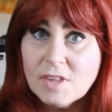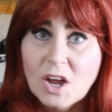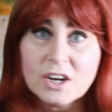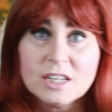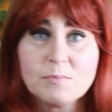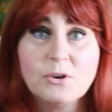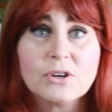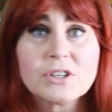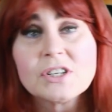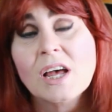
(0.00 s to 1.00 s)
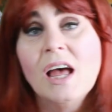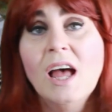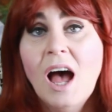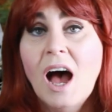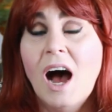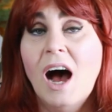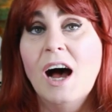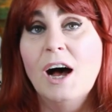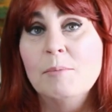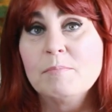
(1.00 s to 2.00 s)
on his books.
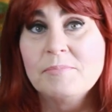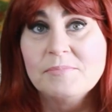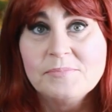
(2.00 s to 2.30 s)
But